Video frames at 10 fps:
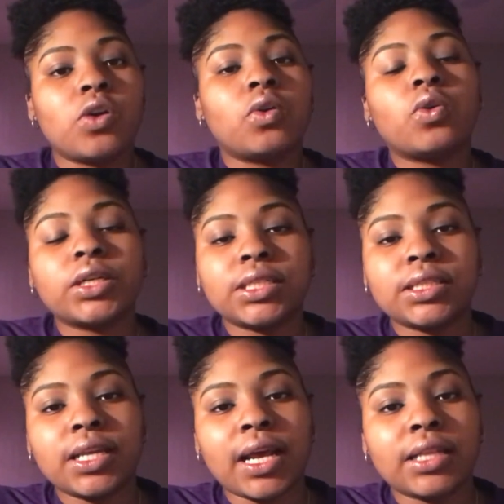courses
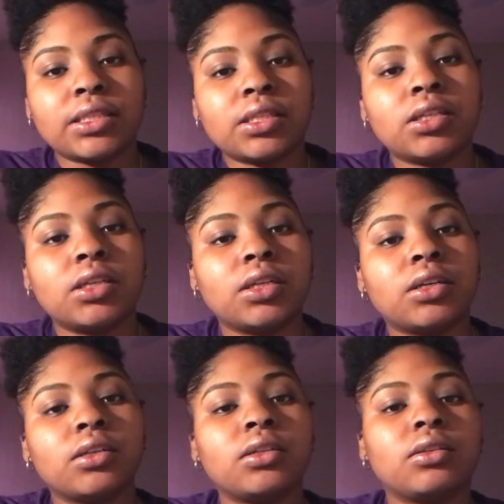that I
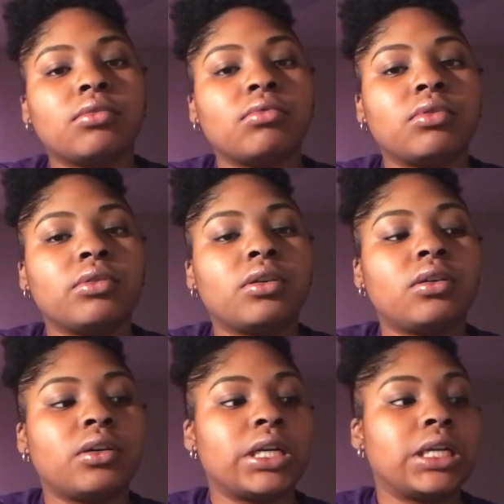took,
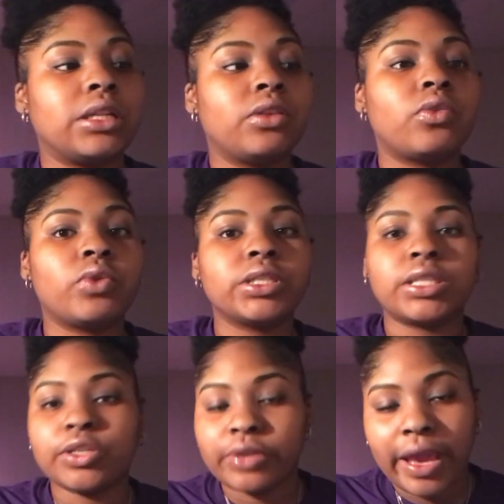or the courses
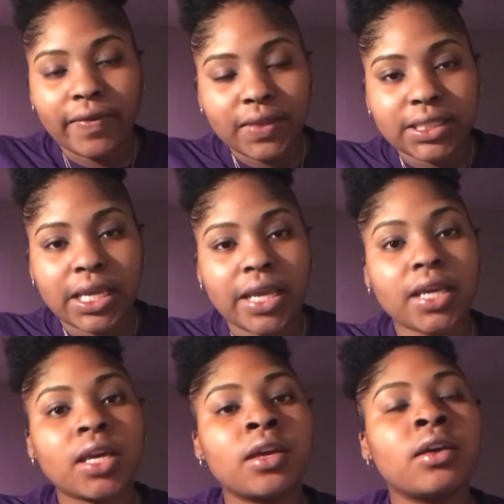that you have to take.
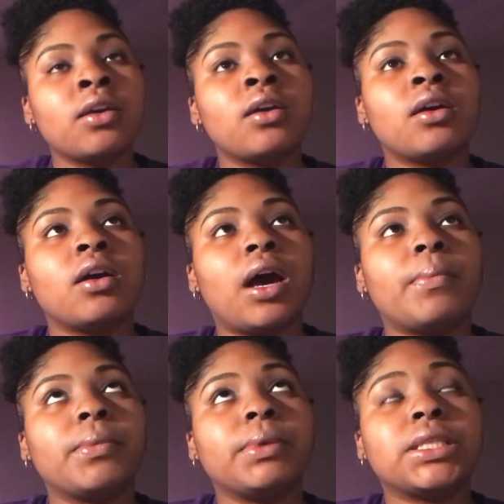I'm
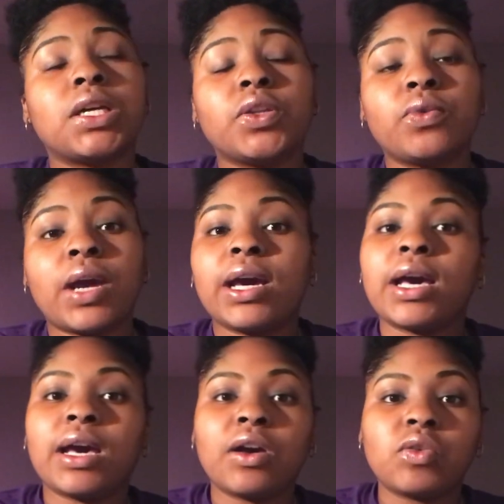going to be telling you
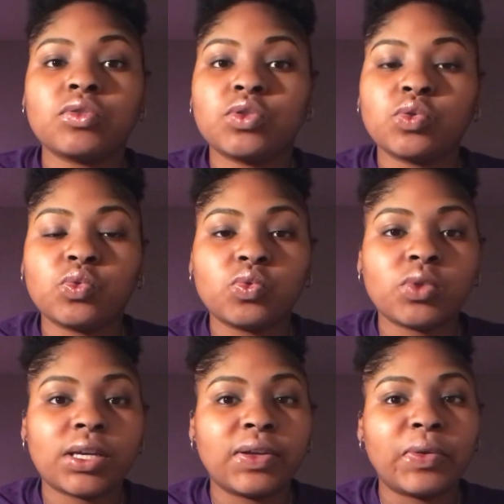how
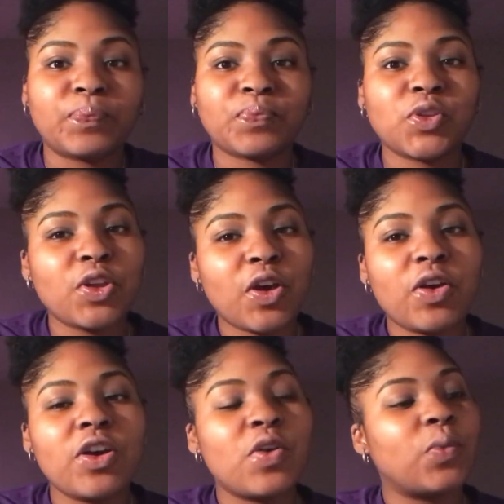to,
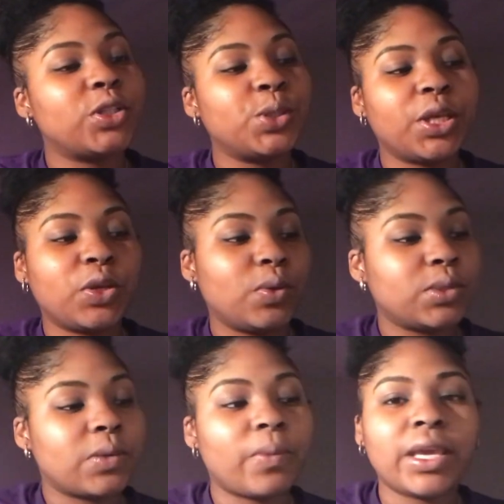what you can do
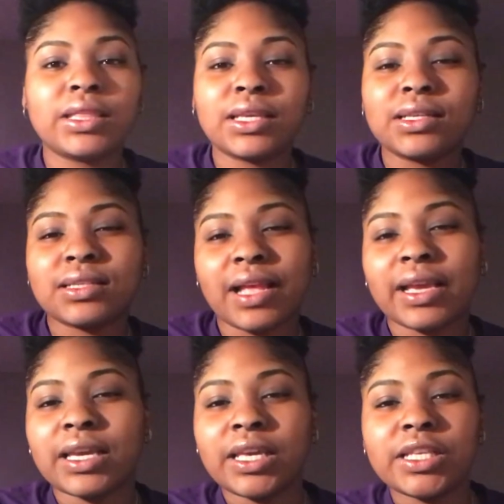to make things
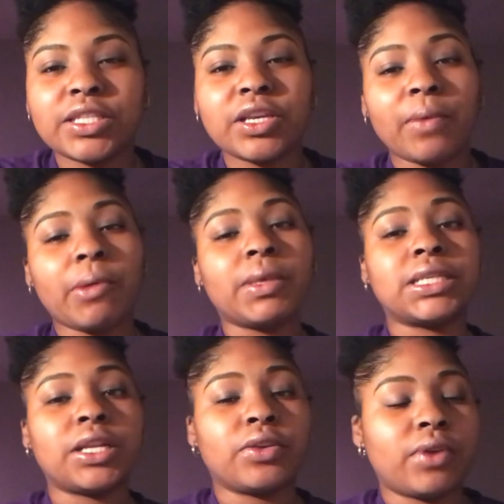like easier. I'm going to be
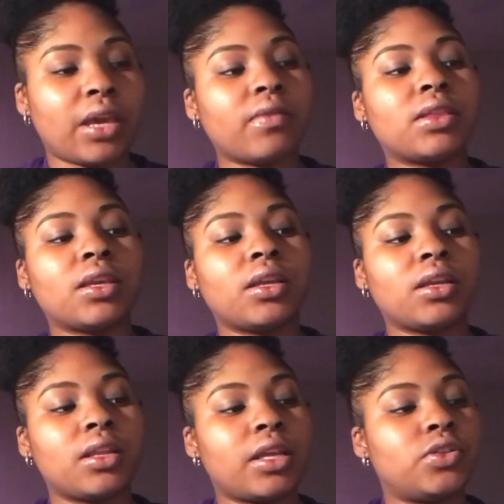telling you
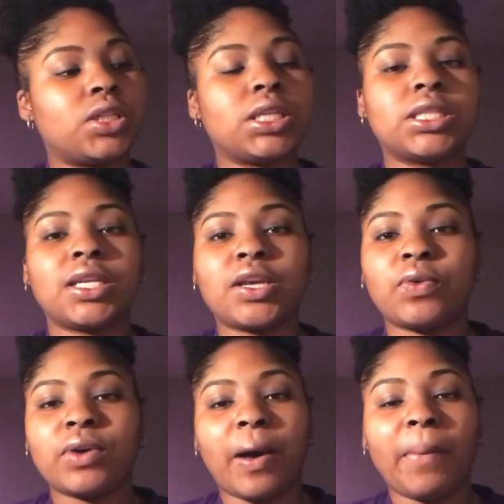everything that you need to
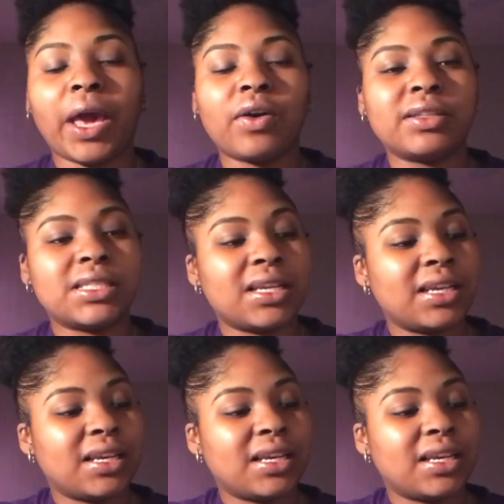know about